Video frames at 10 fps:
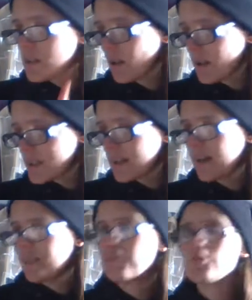nice to
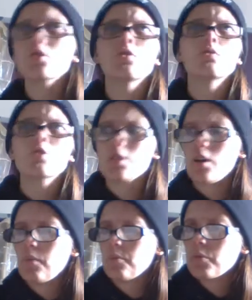have huge
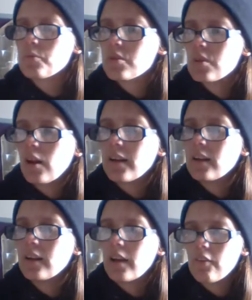samples. I
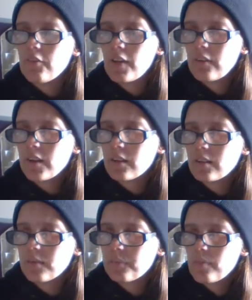love having
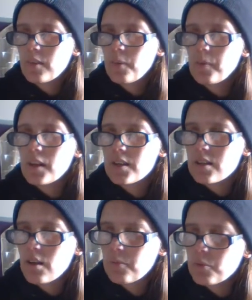the bigger
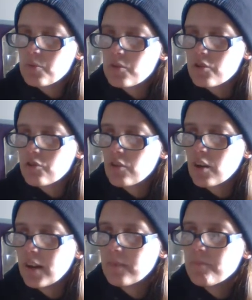samples to
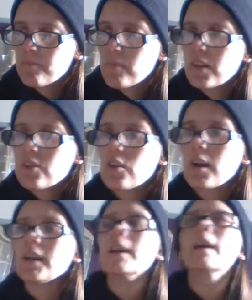try. So
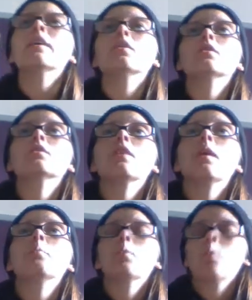I can get a good
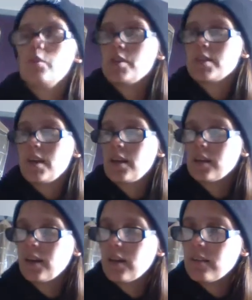couple of washes out of
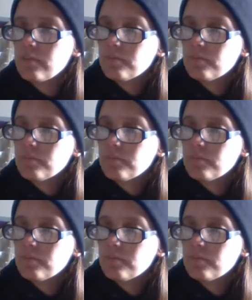that.